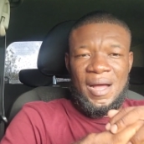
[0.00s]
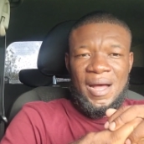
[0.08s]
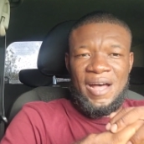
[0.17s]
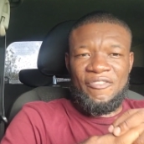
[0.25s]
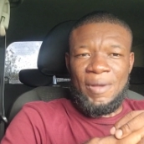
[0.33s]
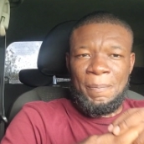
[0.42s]

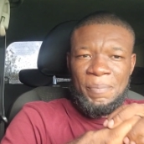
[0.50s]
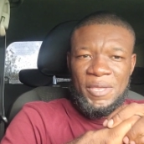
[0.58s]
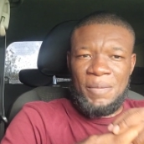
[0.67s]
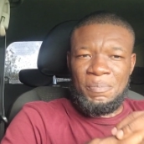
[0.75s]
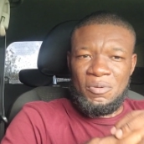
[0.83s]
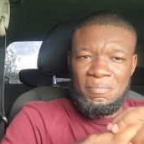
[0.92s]
off a
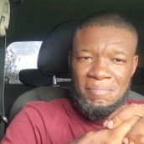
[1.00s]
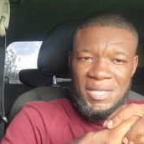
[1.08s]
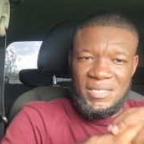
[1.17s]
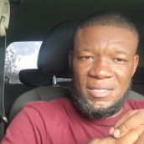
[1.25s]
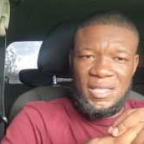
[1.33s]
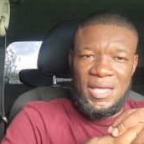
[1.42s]
people
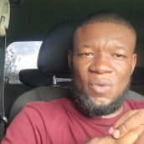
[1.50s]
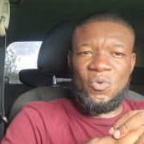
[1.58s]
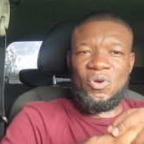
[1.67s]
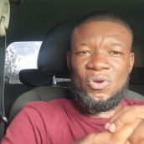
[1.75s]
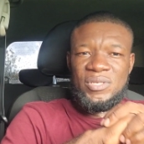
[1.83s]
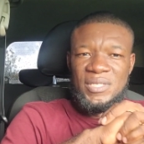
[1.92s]
mistake
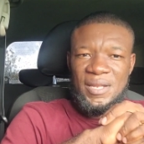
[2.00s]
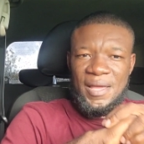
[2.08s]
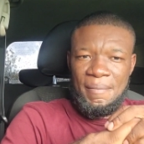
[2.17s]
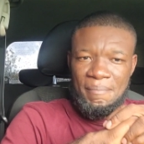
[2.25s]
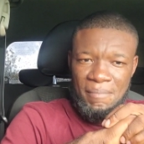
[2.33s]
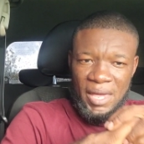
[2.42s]
when we see
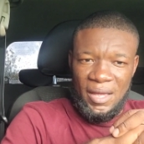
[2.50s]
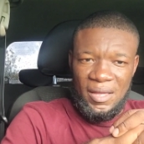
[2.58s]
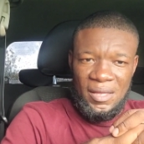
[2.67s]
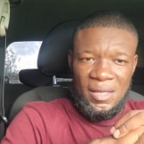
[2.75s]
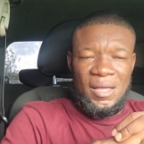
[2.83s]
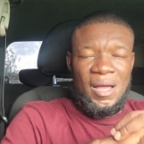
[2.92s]
them
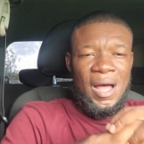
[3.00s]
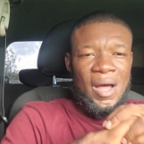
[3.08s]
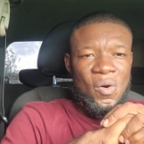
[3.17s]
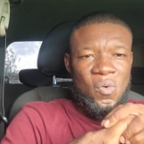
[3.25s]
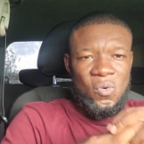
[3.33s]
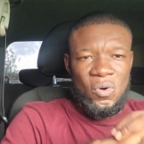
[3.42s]
make
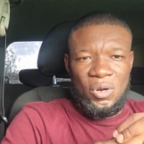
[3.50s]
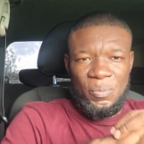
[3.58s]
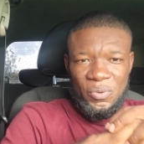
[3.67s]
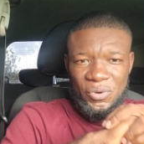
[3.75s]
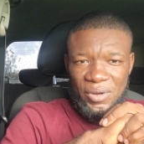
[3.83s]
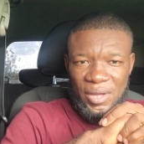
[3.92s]
and hold
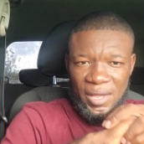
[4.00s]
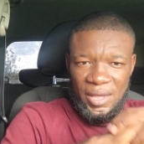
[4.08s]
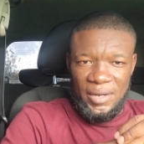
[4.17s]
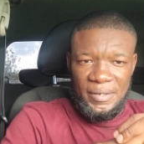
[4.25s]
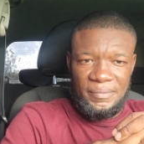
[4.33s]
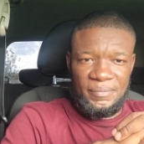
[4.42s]
up on her head.